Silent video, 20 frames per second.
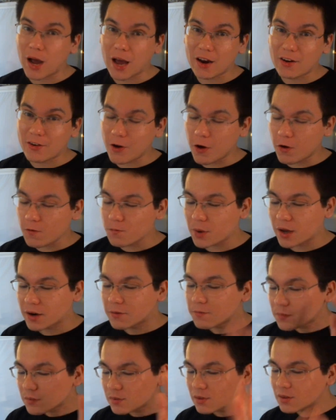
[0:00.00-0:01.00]
I don't know,
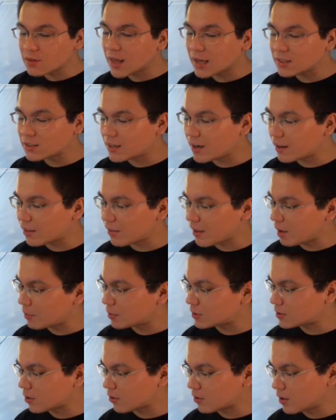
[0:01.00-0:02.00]
but that's another
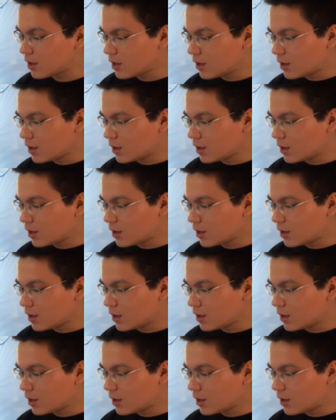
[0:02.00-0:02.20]
episode.